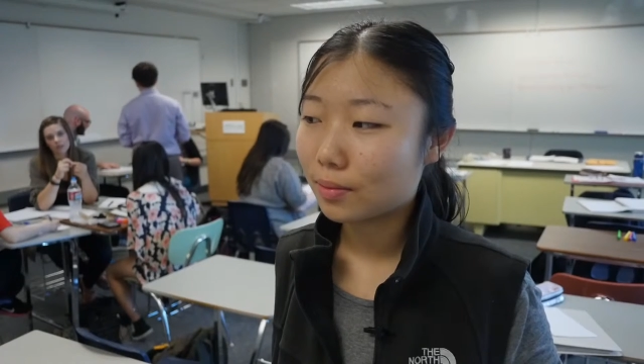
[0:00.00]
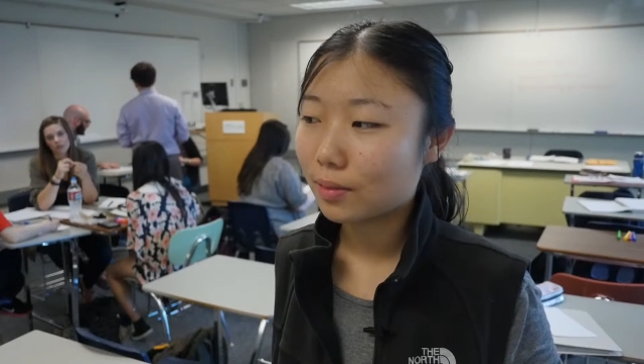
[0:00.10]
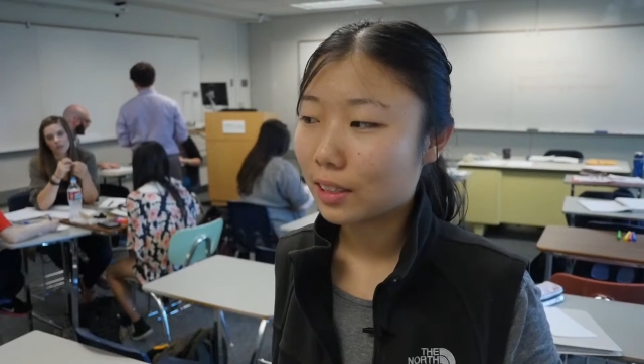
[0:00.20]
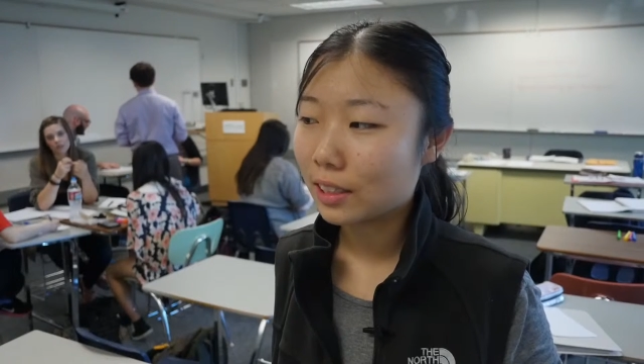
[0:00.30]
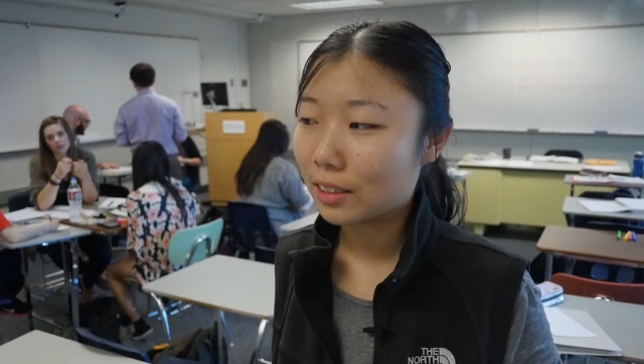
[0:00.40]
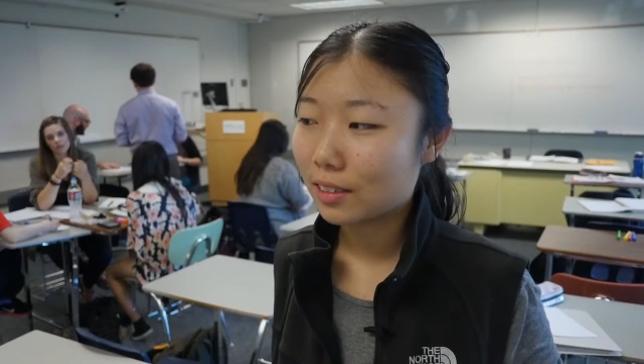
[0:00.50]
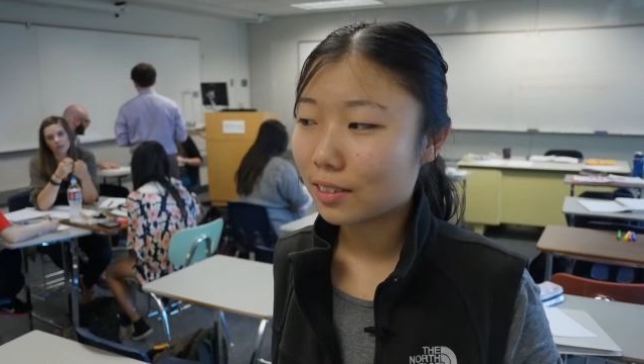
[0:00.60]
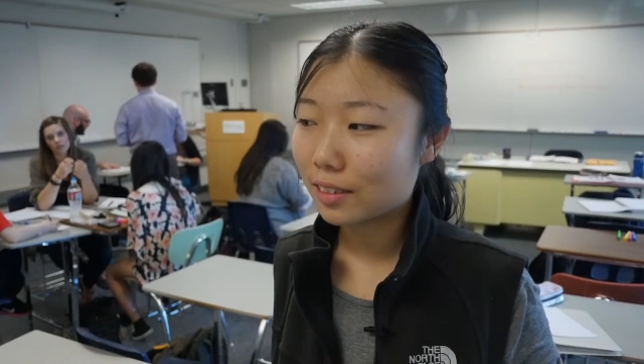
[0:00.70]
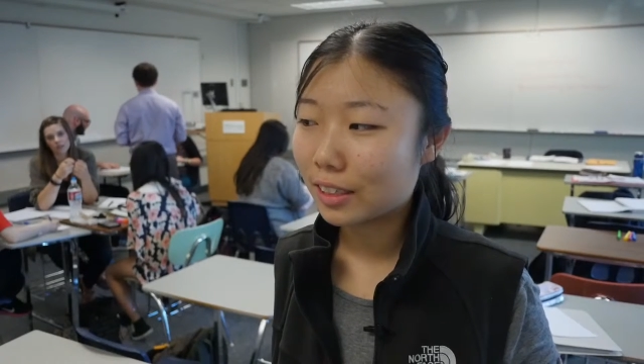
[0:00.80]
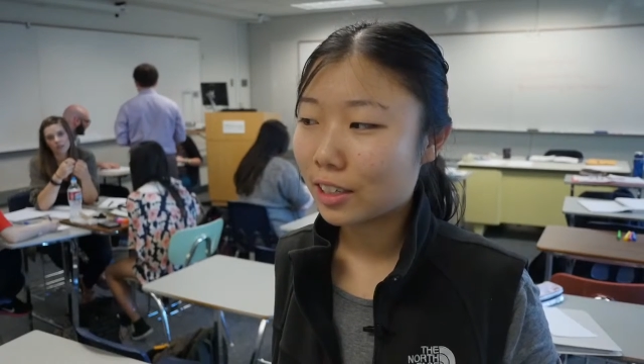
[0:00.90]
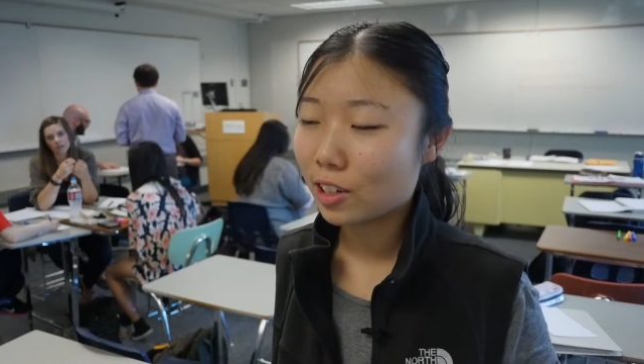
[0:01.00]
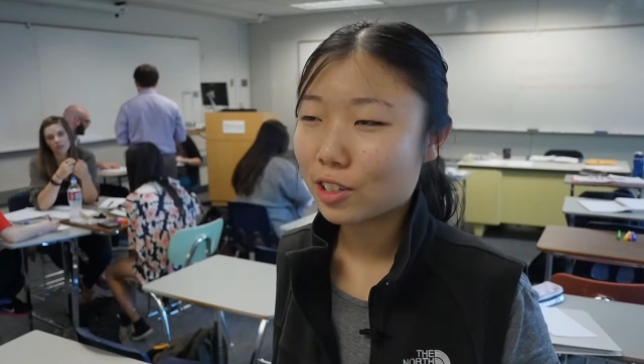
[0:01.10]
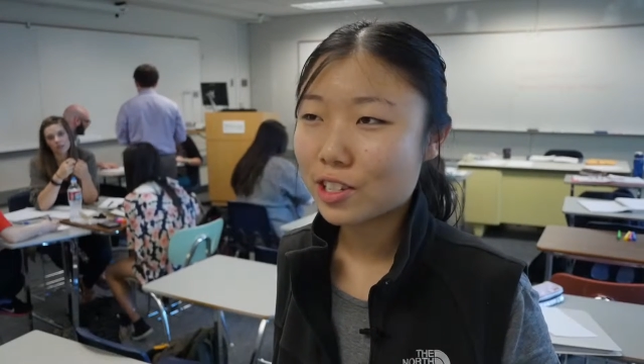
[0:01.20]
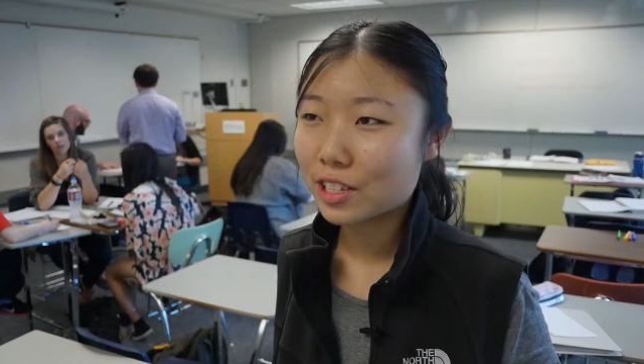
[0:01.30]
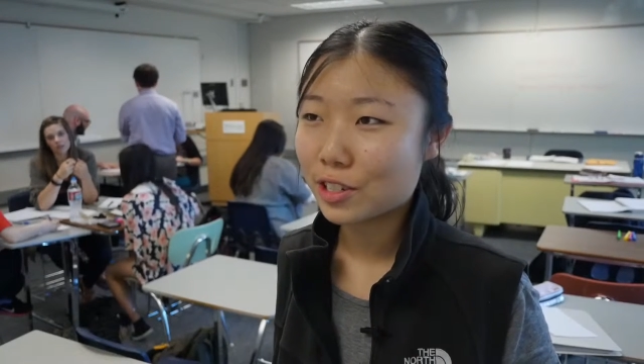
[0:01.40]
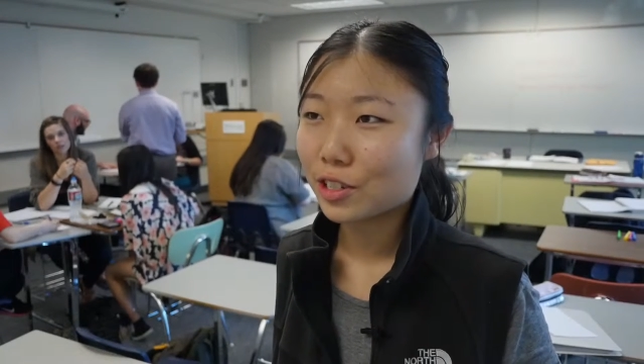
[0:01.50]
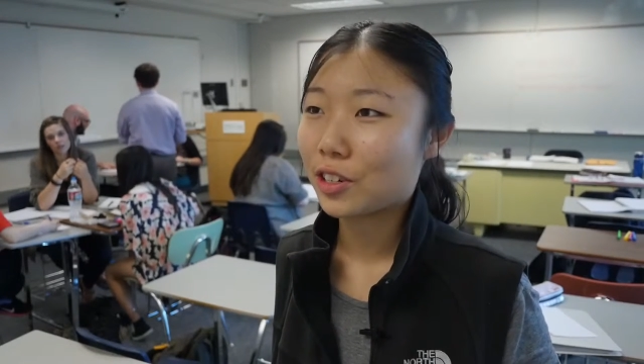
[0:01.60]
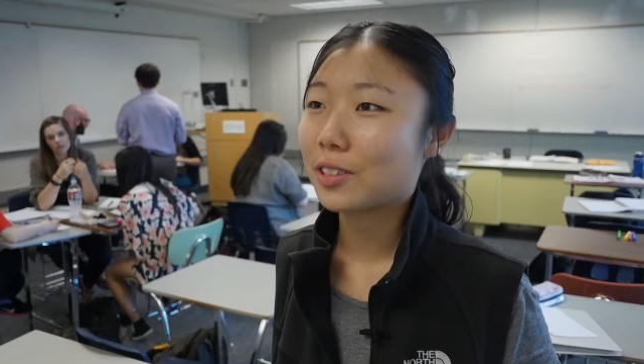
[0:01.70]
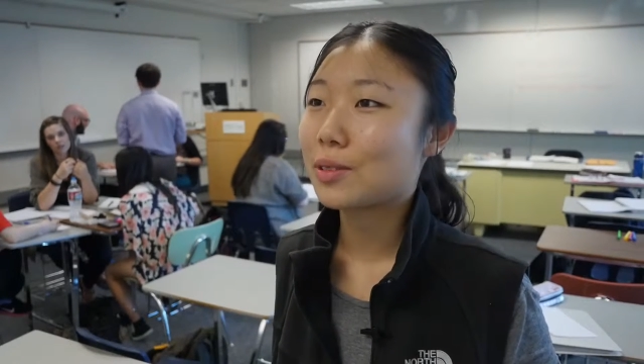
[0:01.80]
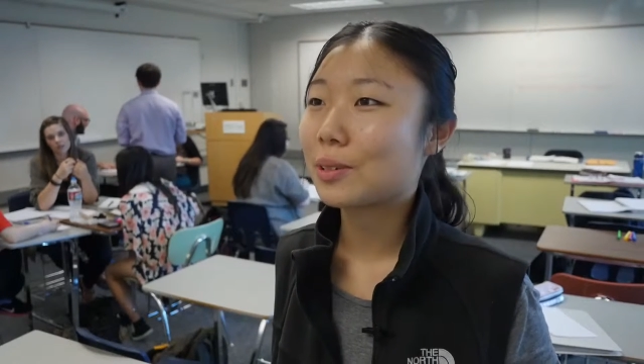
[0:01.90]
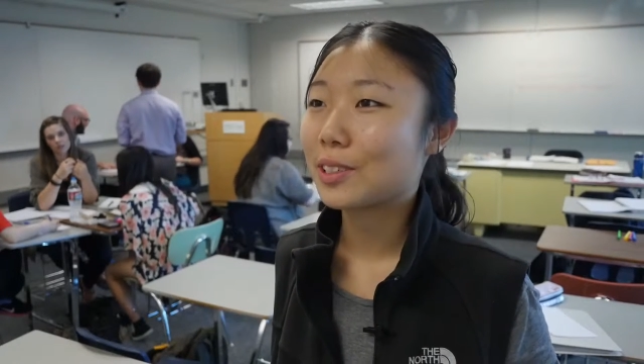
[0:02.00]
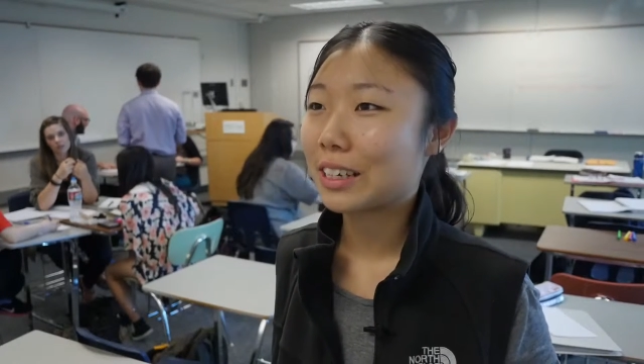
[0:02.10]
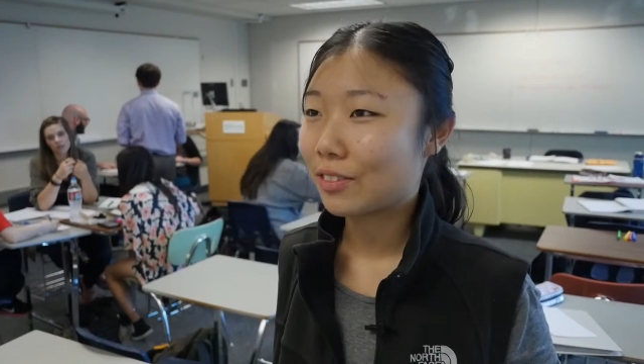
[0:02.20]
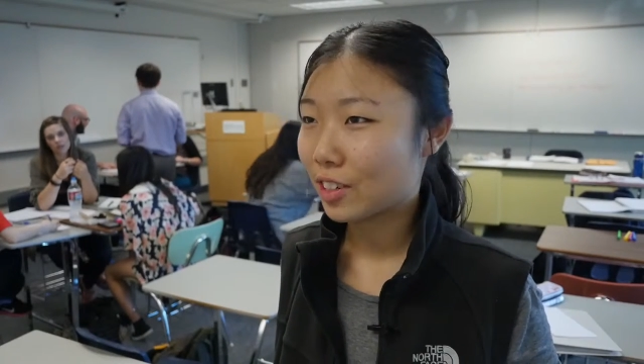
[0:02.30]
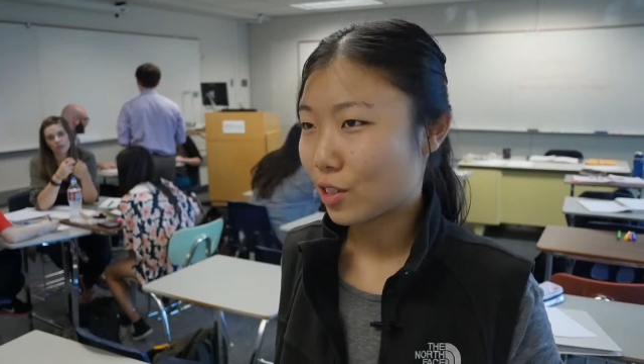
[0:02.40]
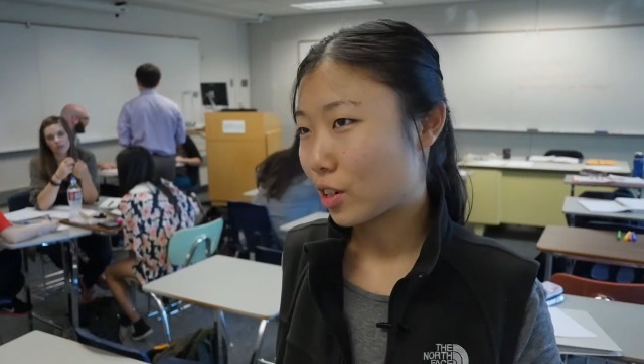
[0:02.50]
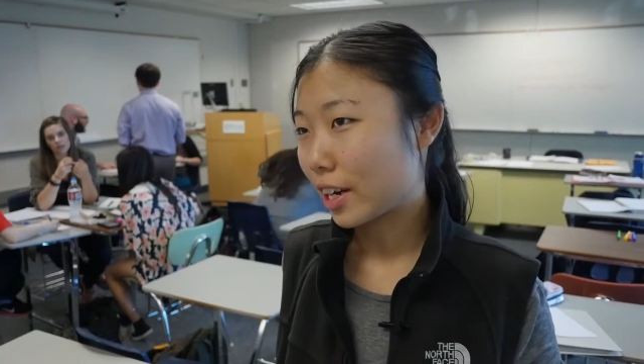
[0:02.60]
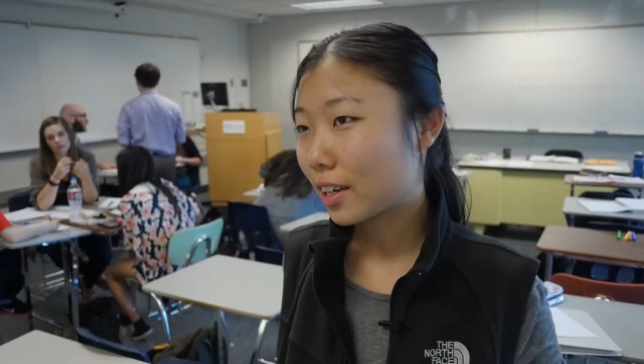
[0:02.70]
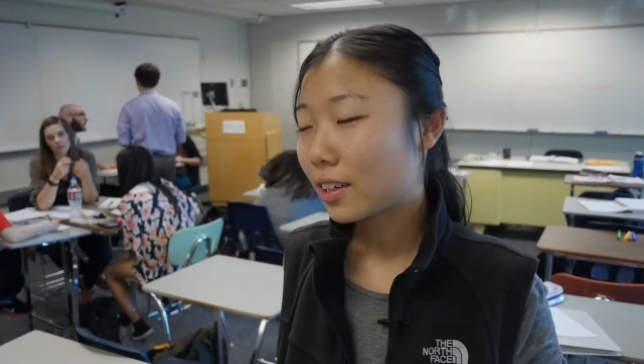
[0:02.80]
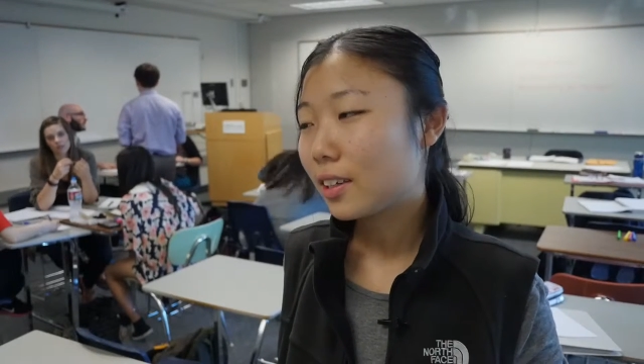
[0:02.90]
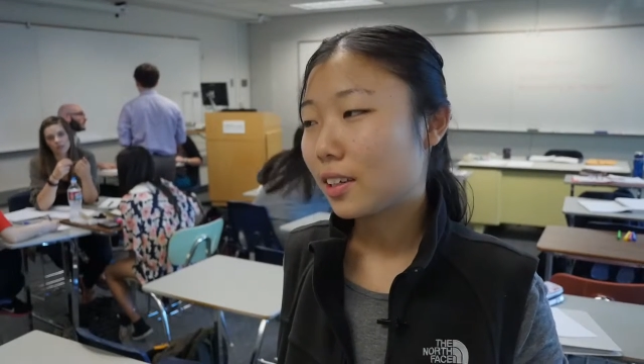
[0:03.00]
it, it honestly doesn't hurt to be able to give it a try.